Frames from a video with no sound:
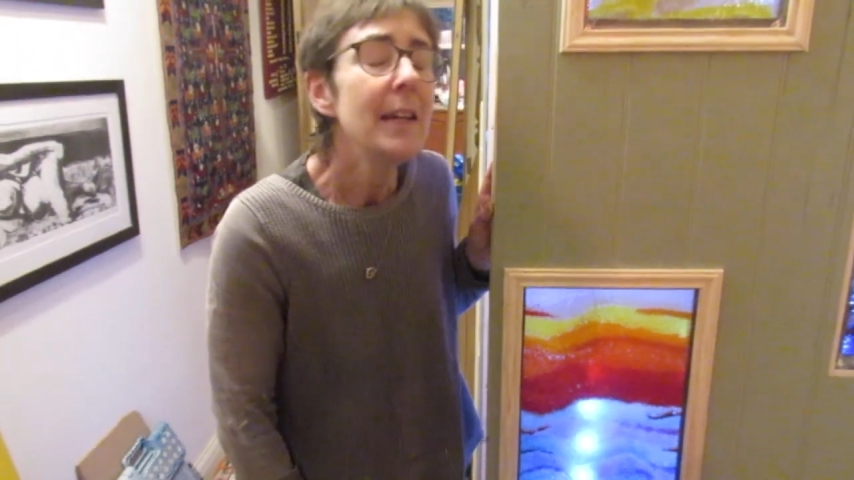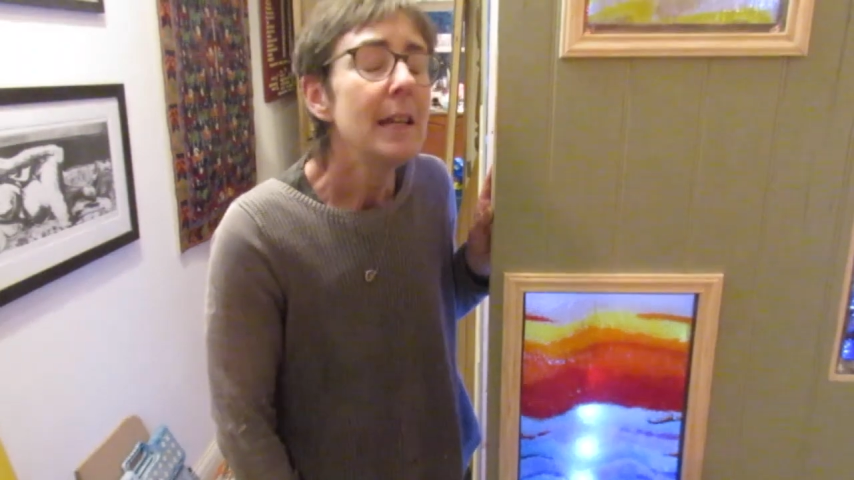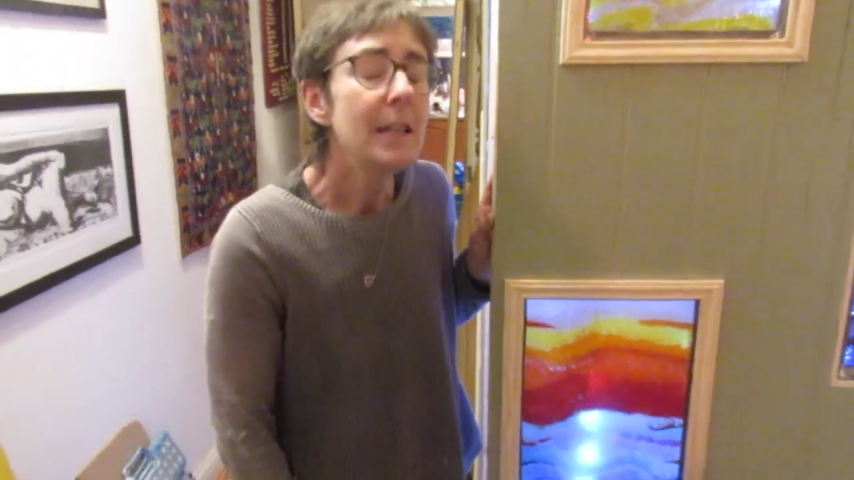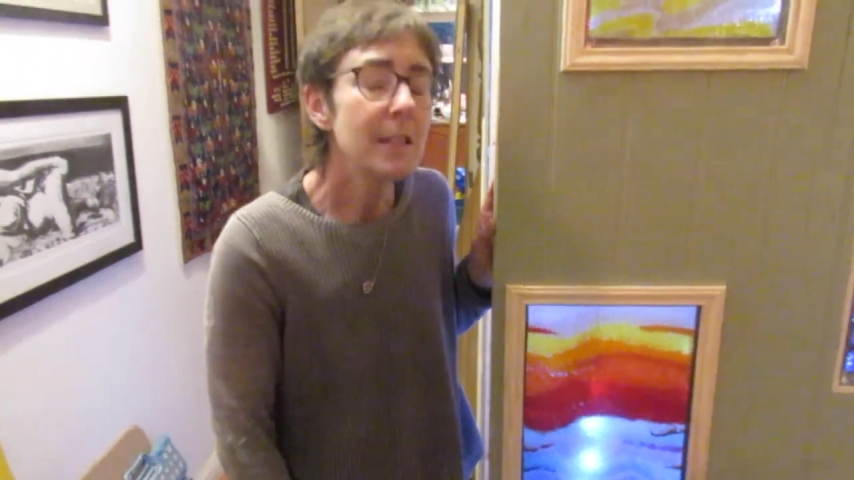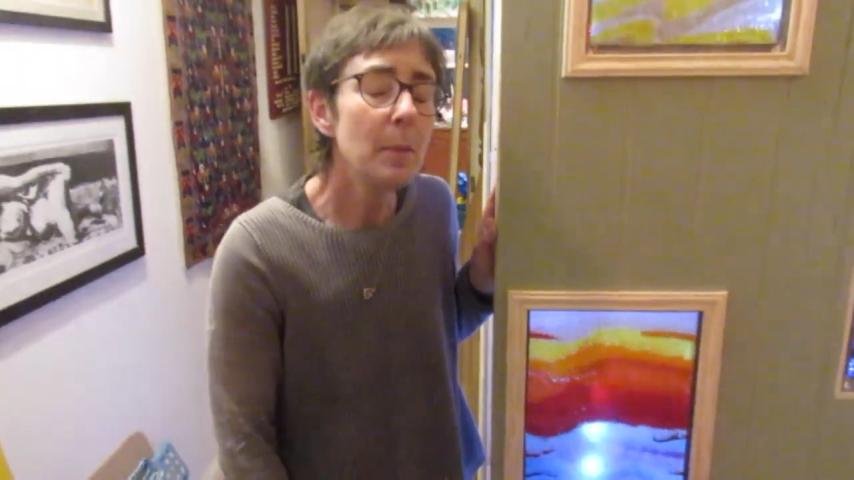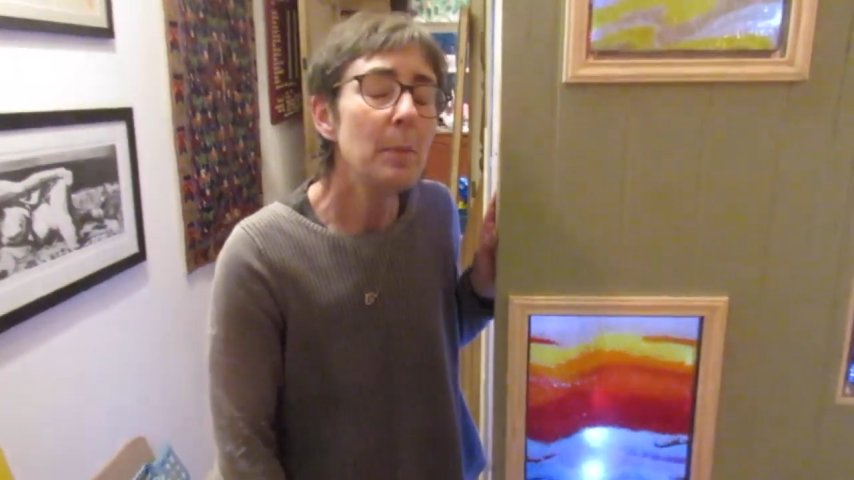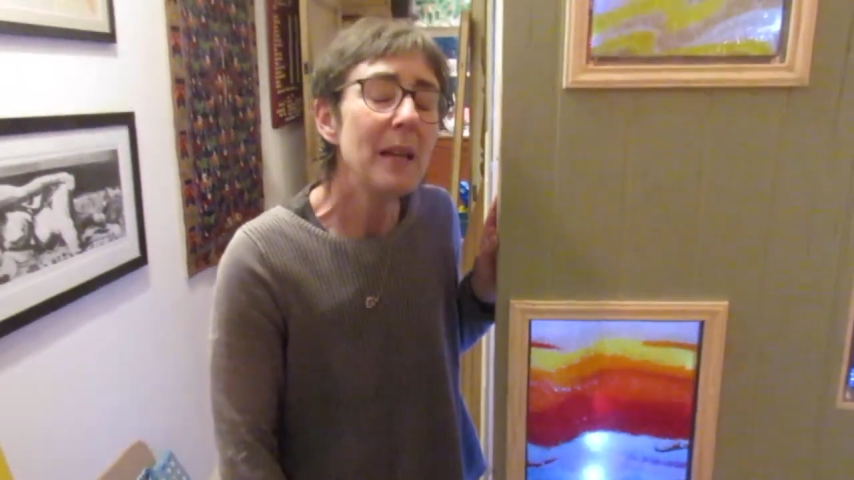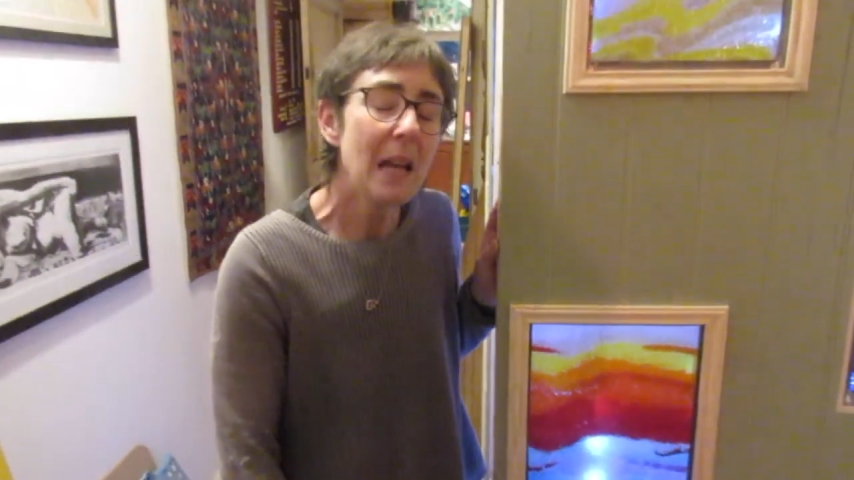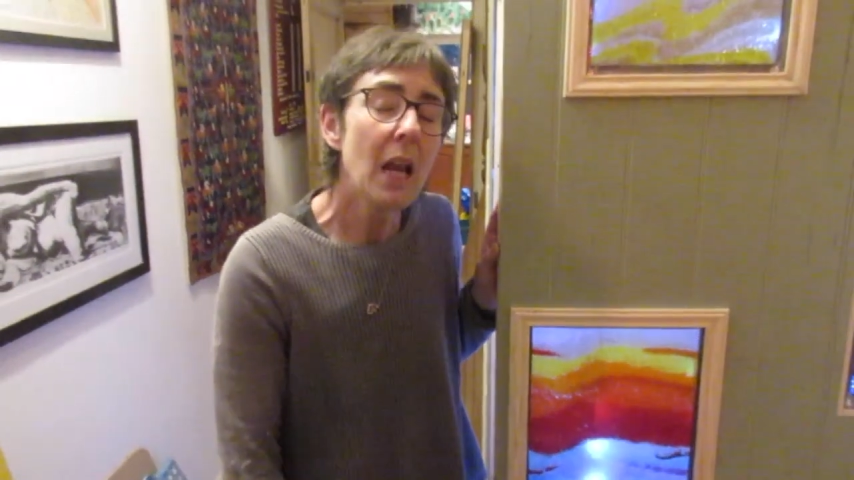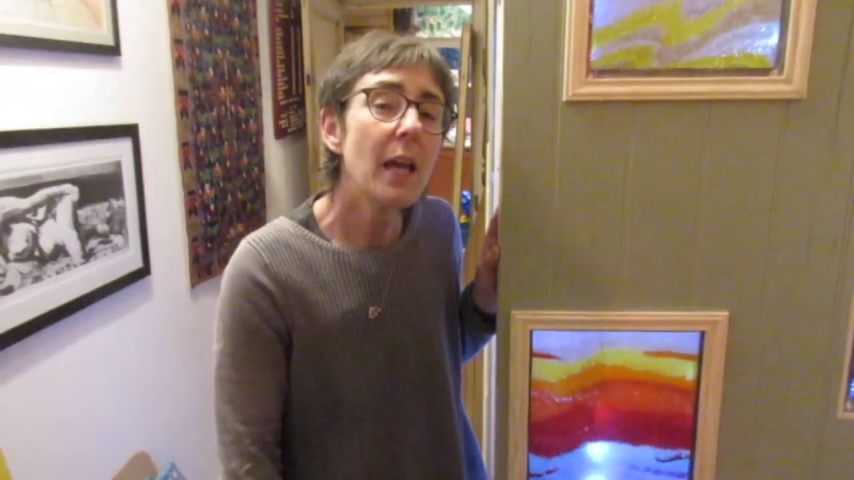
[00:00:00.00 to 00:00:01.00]
It's a
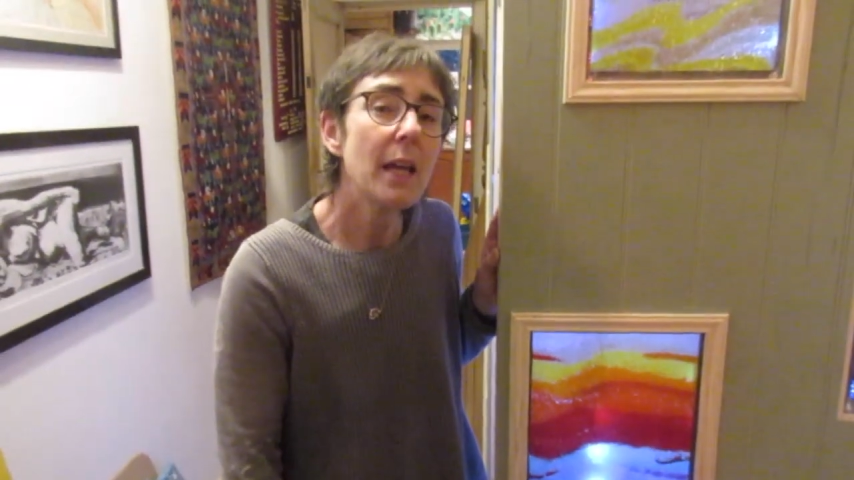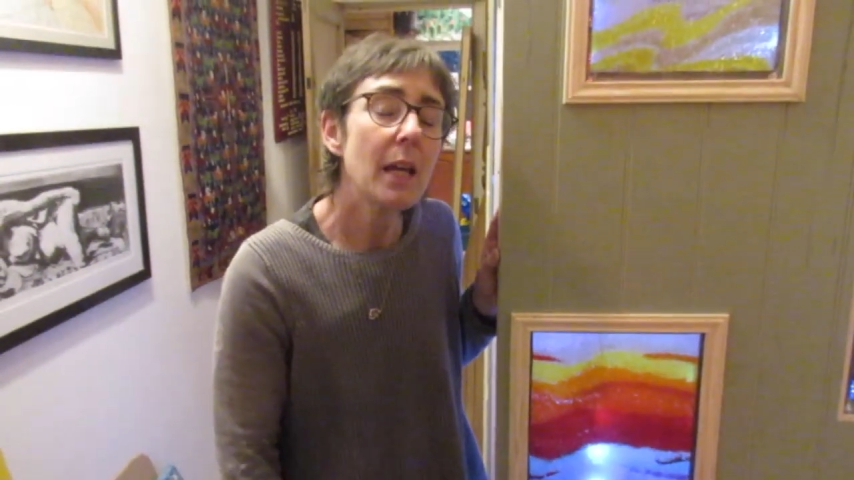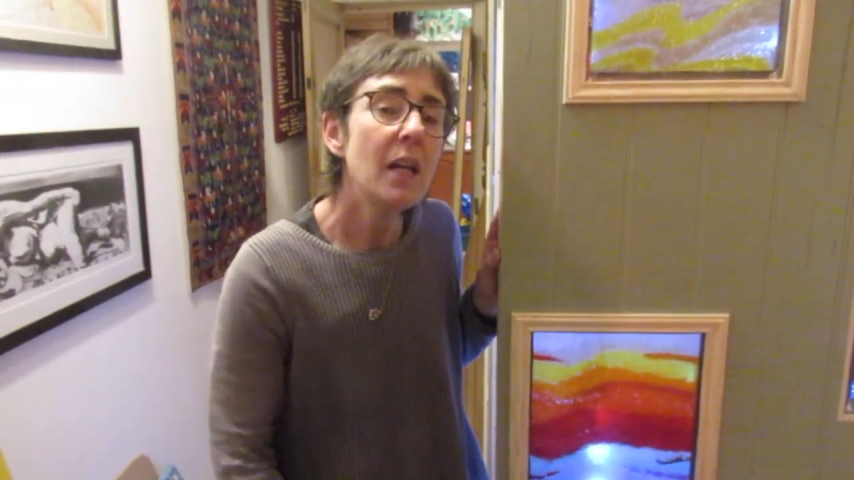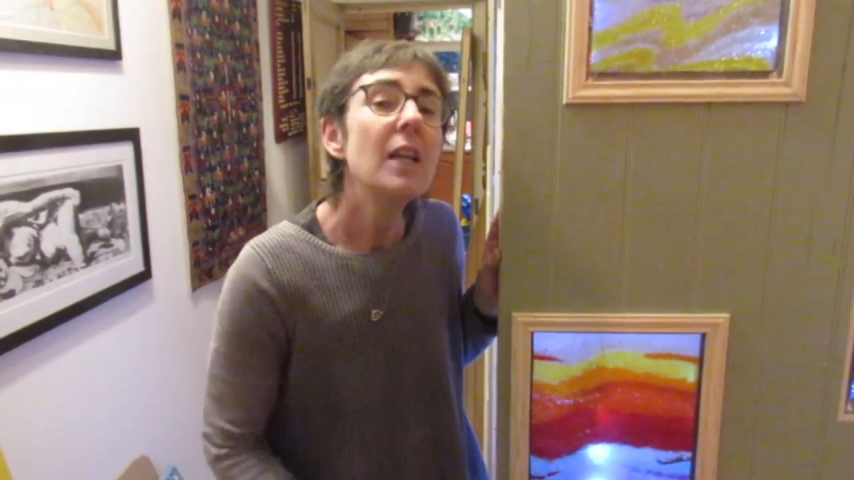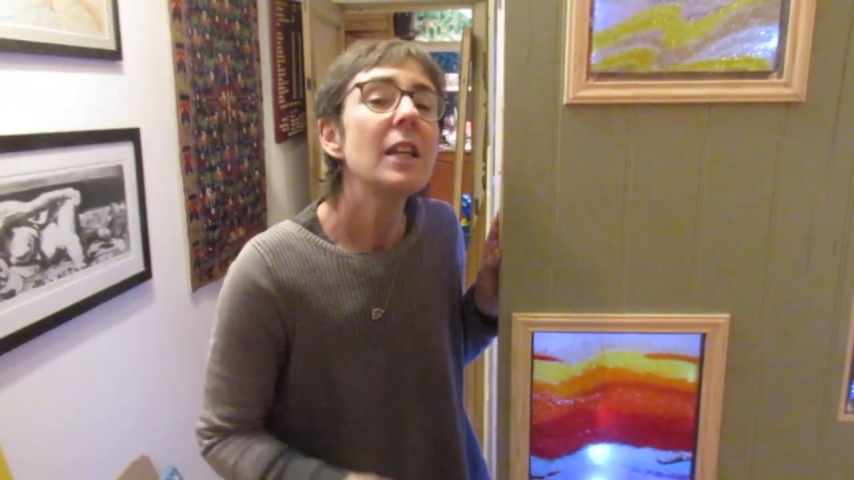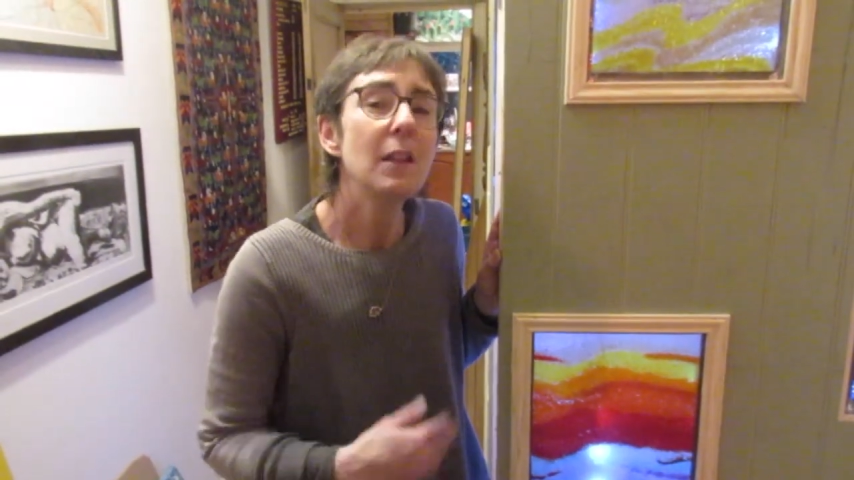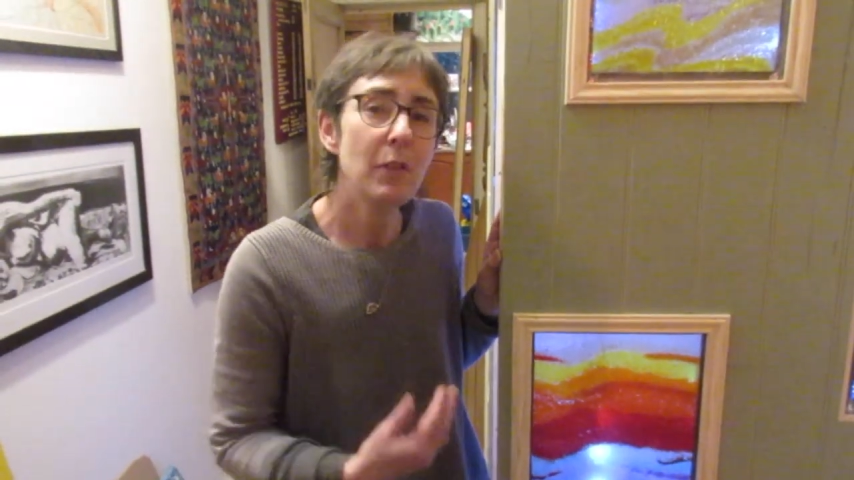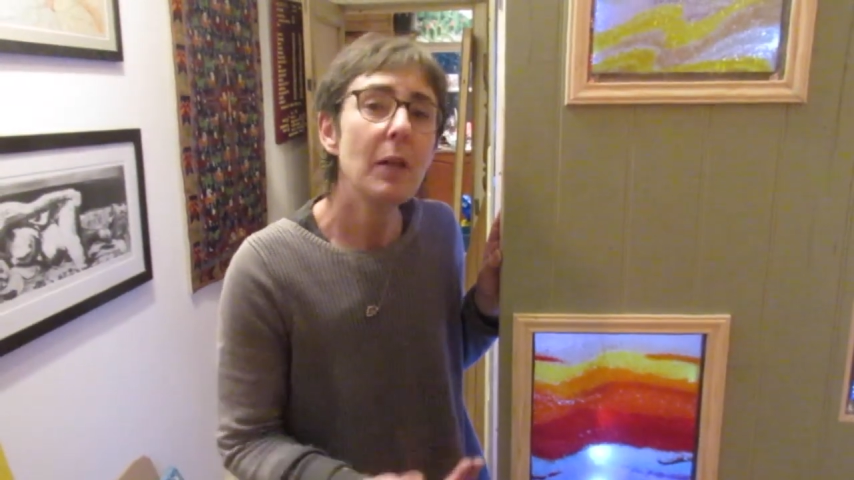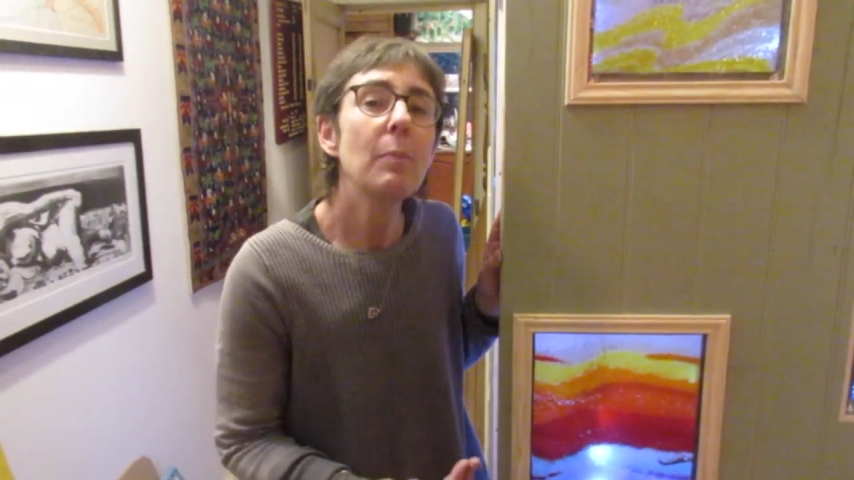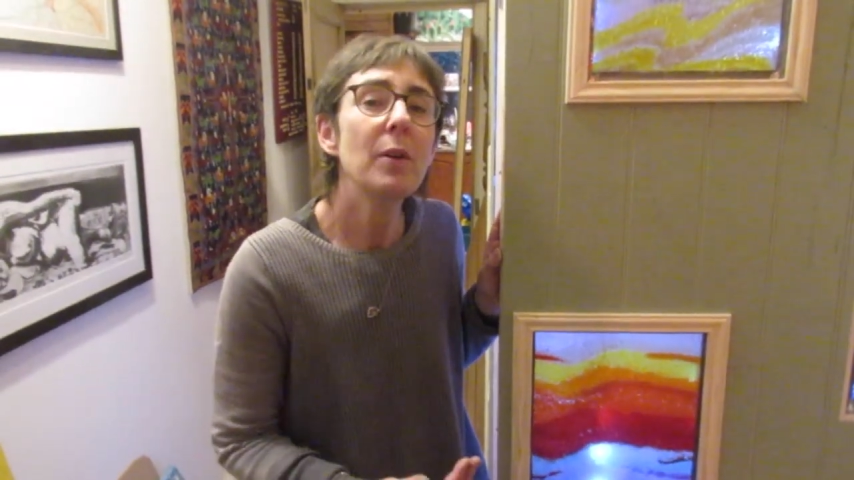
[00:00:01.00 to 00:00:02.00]
bit like
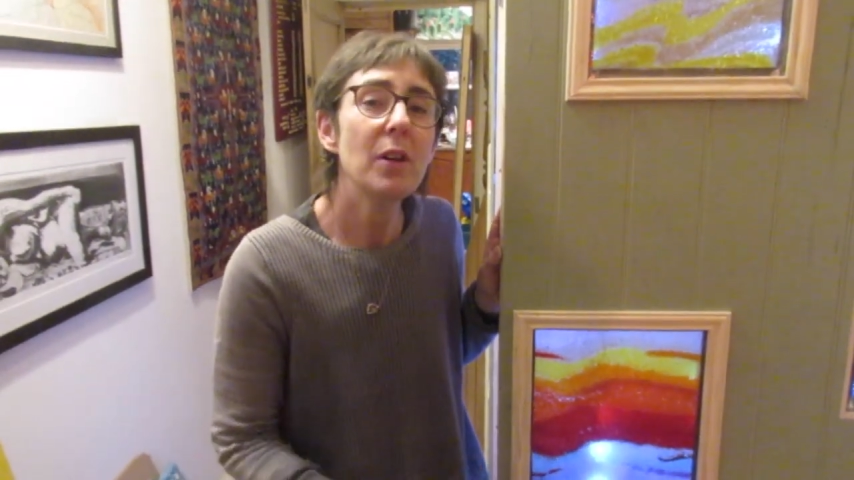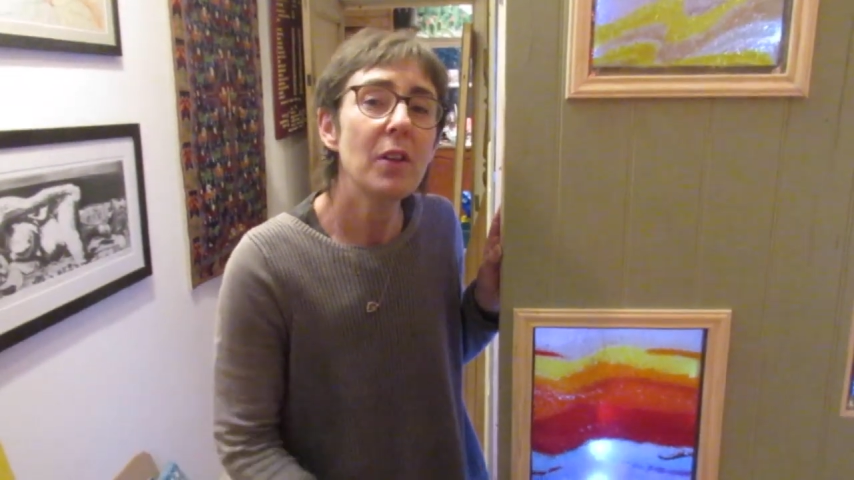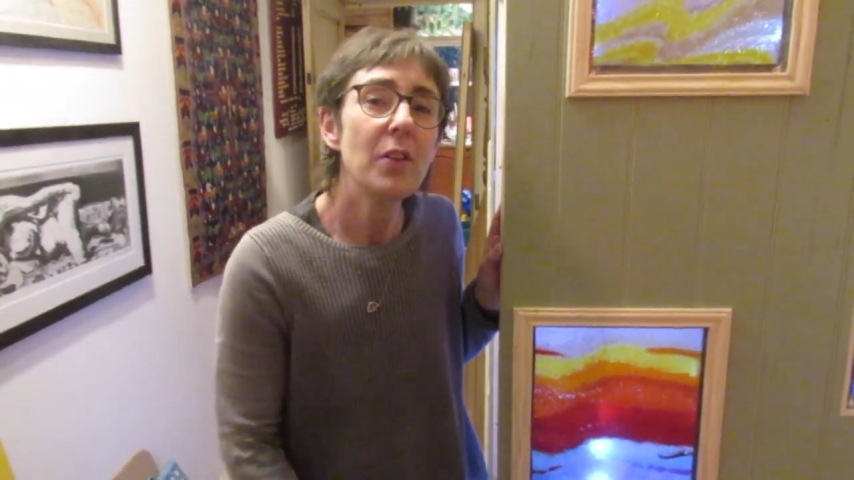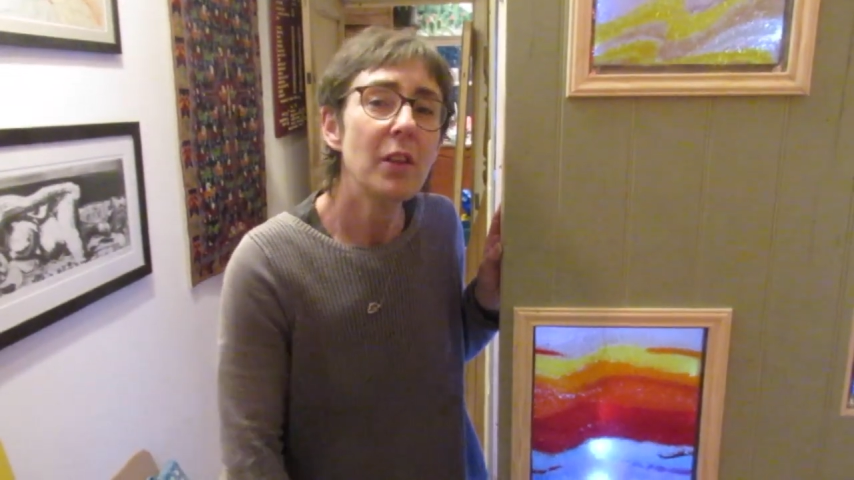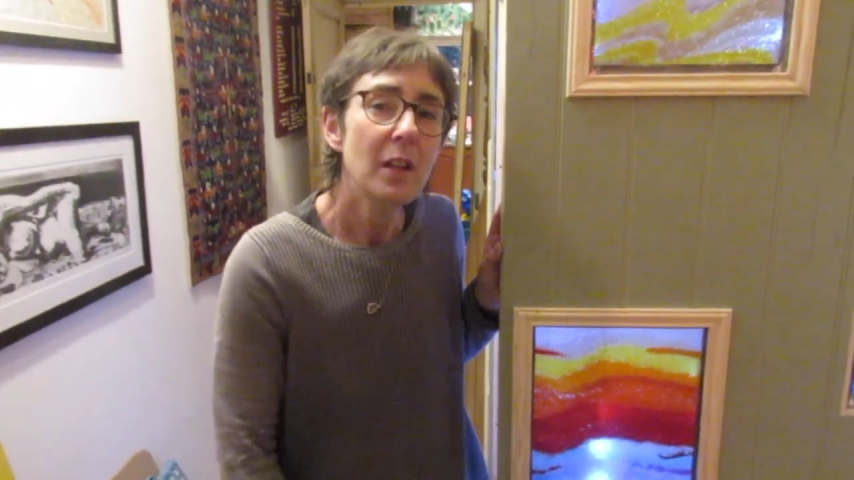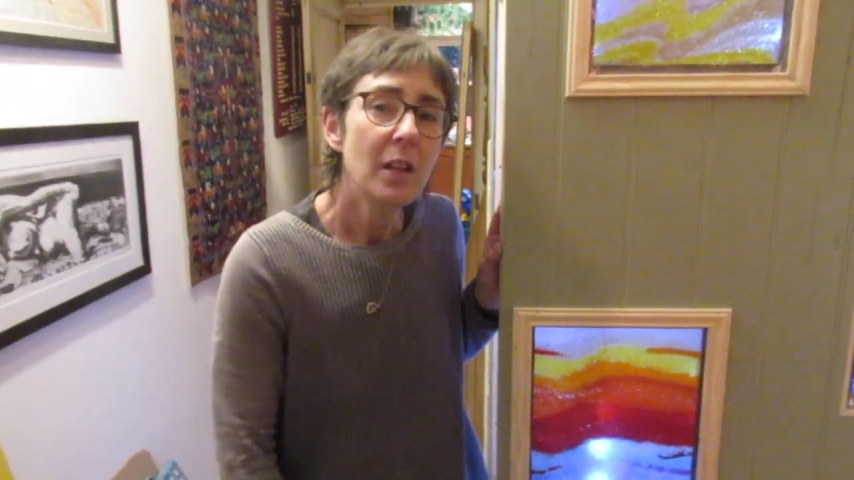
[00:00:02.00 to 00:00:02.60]
giving birth.